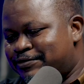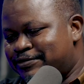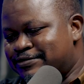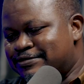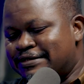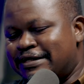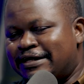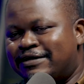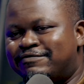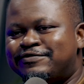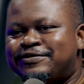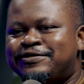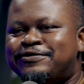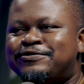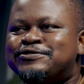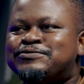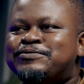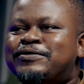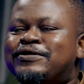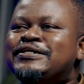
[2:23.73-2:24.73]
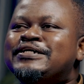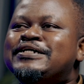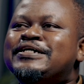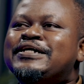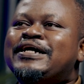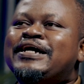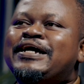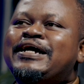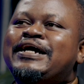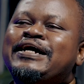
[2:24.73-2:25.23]
great to have you here as well.
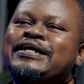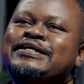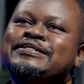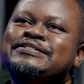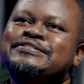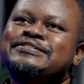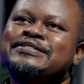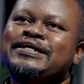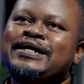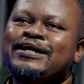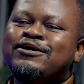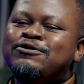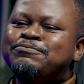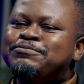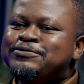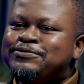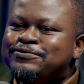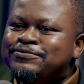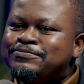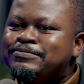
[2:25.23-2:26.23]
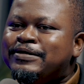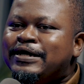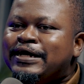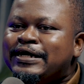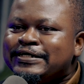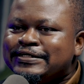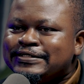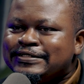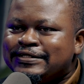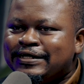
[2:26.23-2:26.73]
And I hope you don't
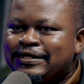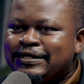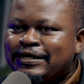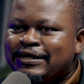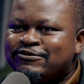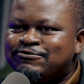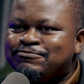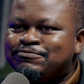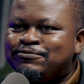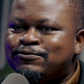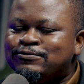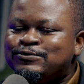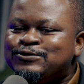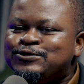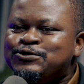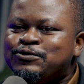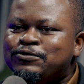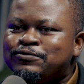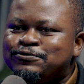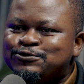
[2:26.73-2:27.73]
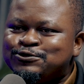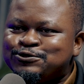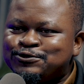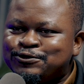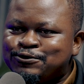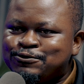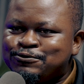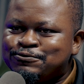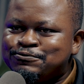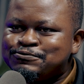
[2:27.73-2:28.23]
mind that I brought you on the
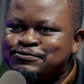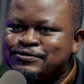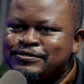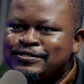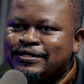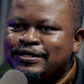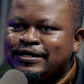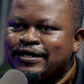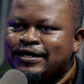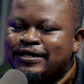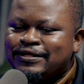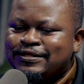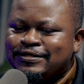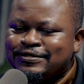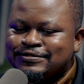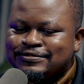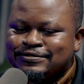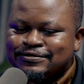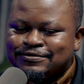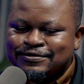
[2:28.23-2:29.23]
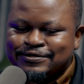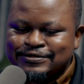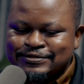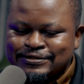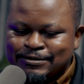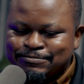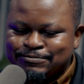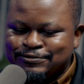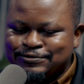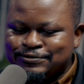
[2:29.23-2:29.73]
show this
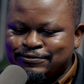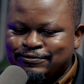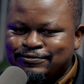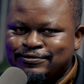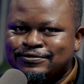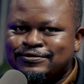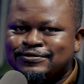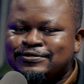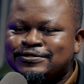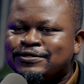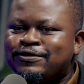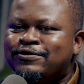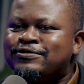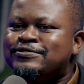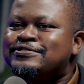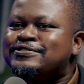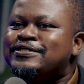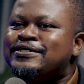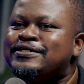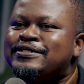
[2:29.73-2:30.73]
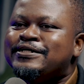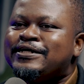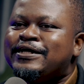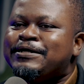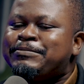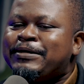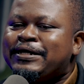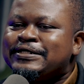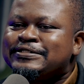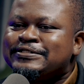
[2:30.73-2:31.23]
episode to discuss
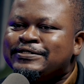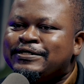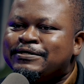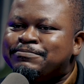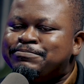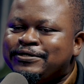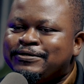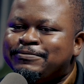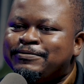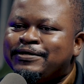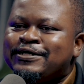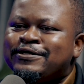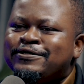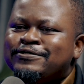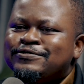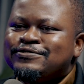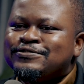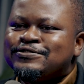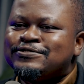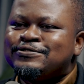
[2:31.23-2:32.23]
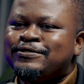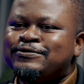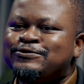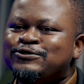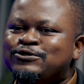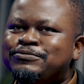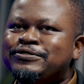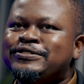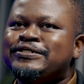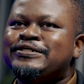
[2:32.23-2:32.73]
a matter that many might consider
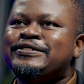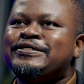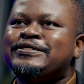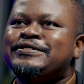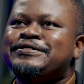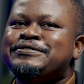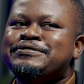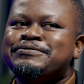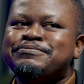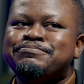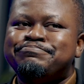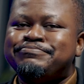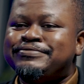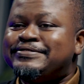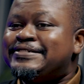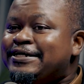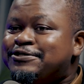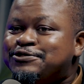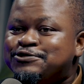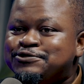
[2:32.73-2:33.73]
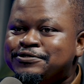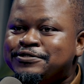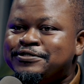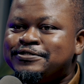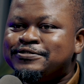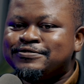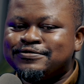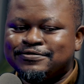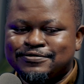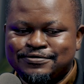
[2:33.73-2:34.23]
to be
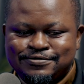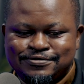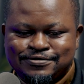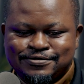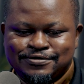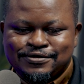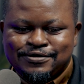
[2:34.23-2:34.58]
pedestrian,